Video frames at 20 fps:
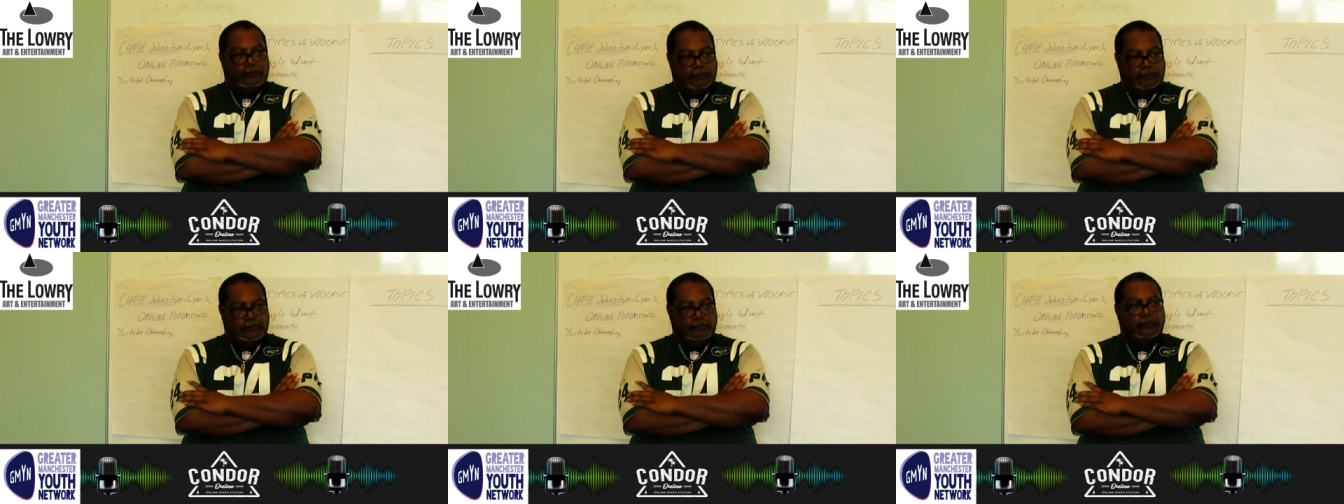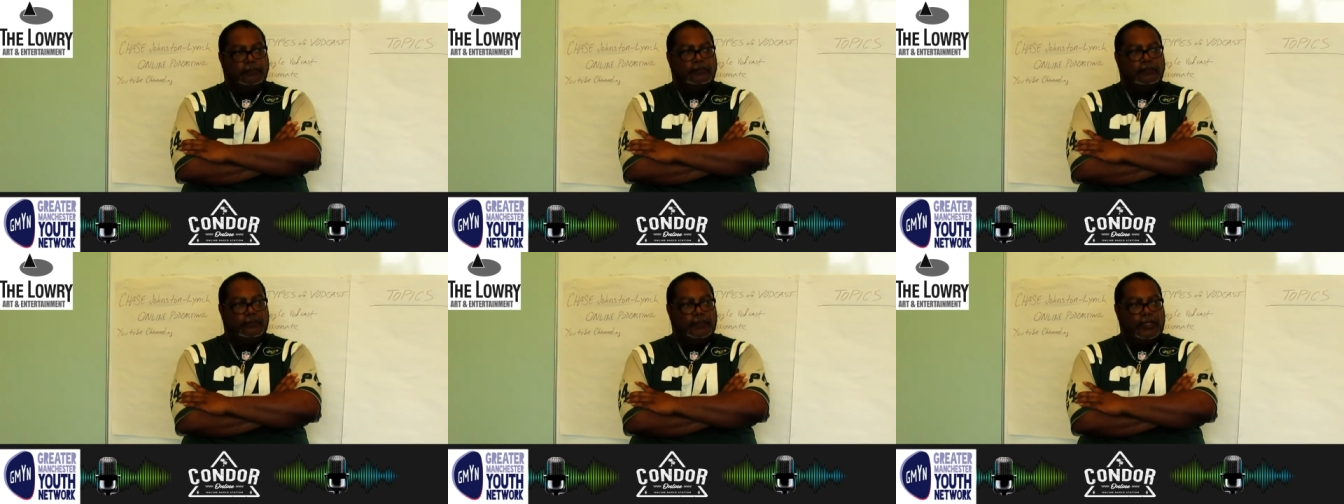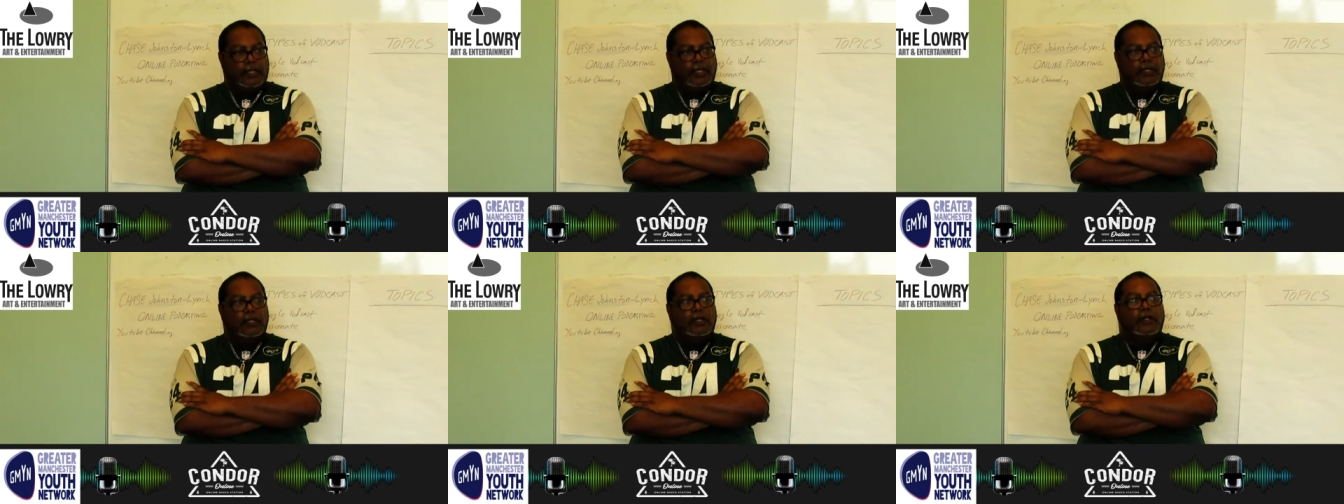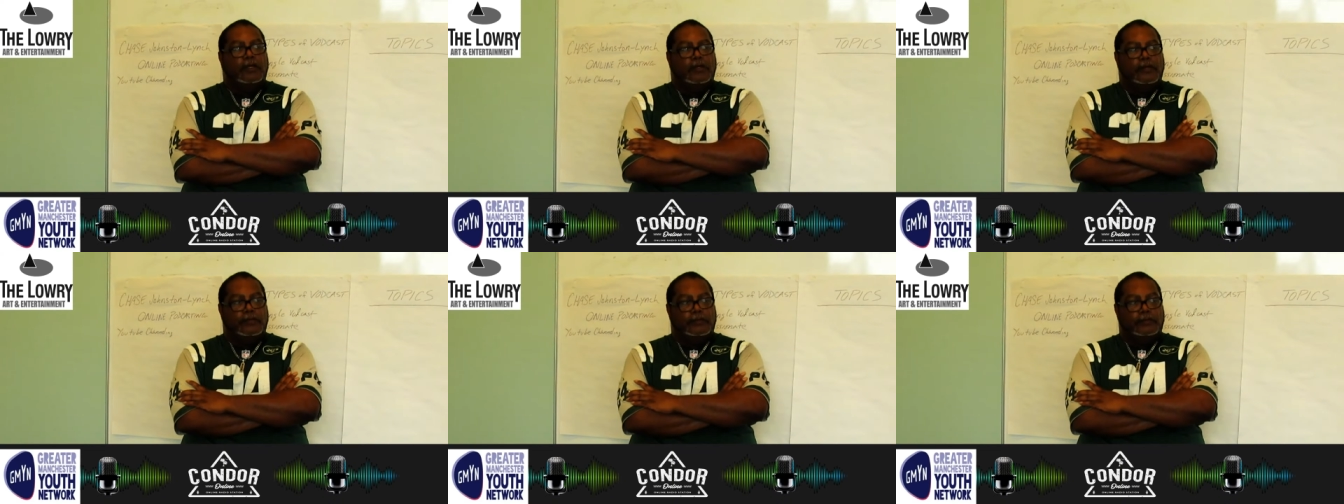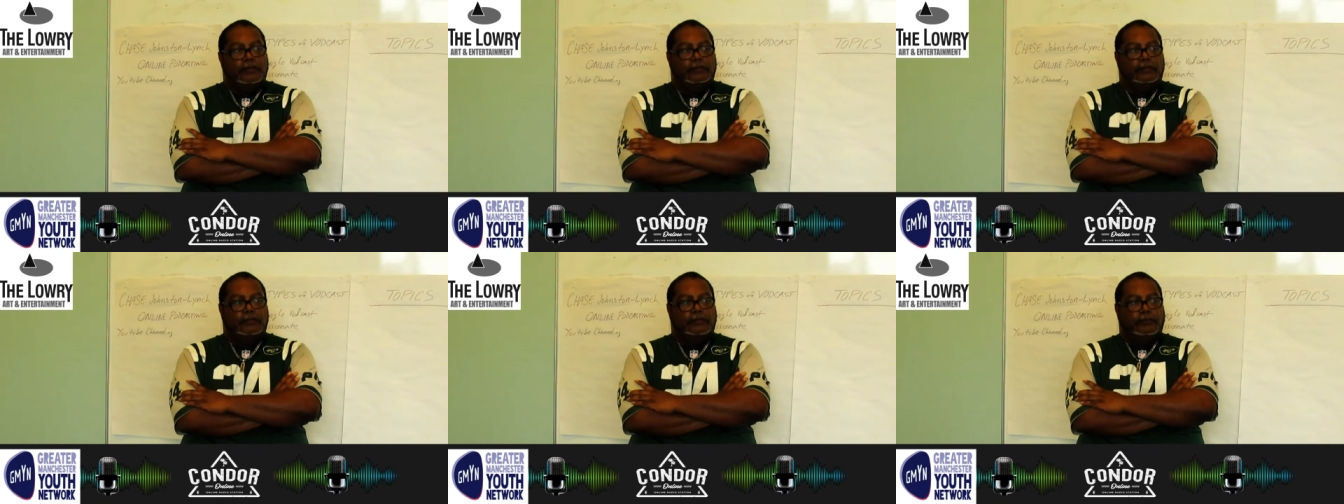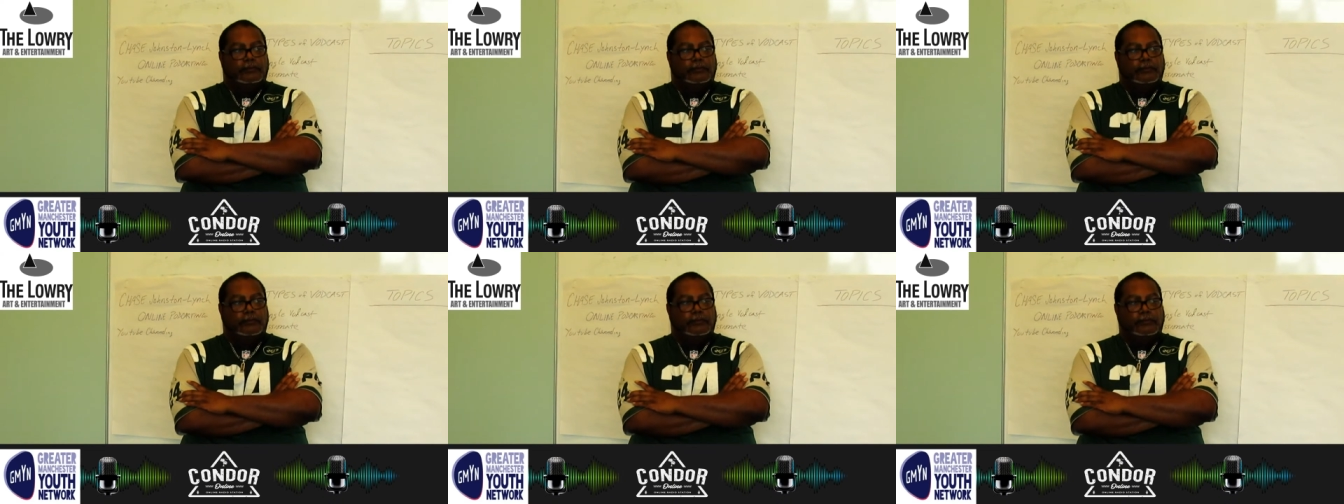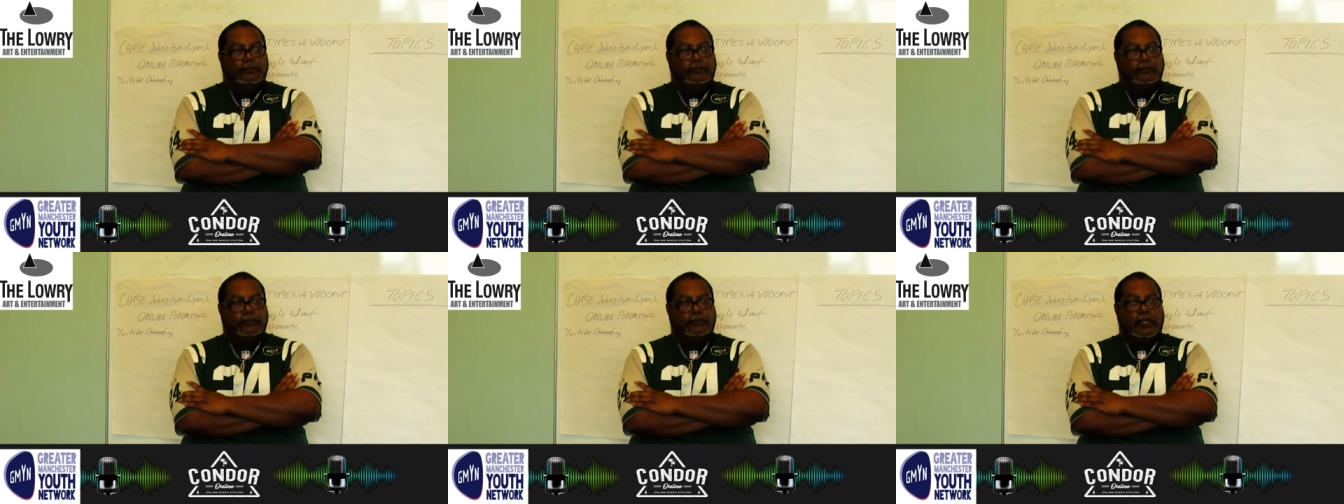that and this and do this all
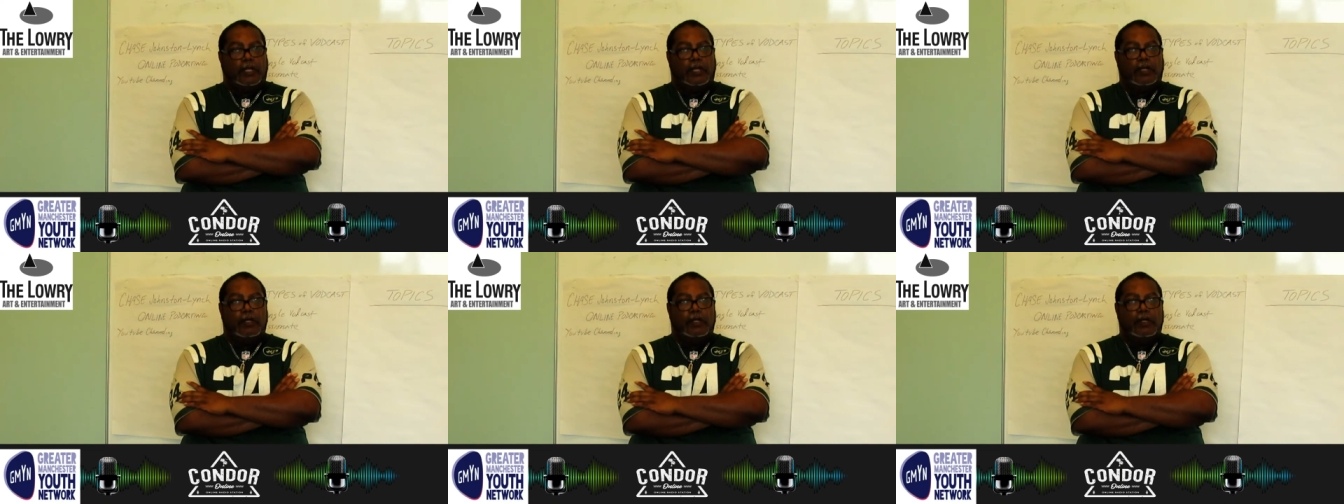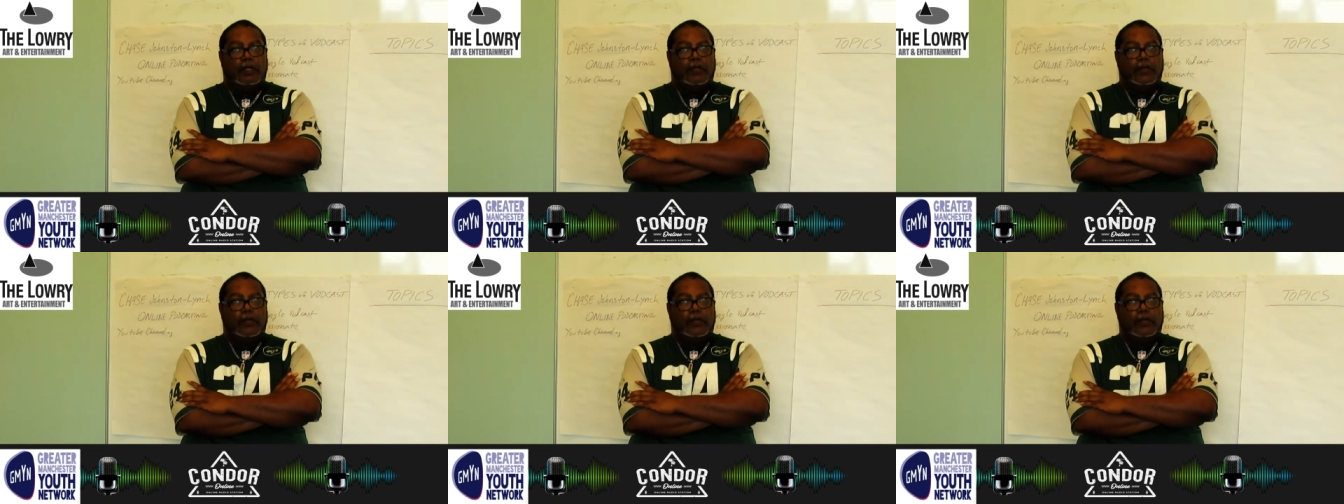over um,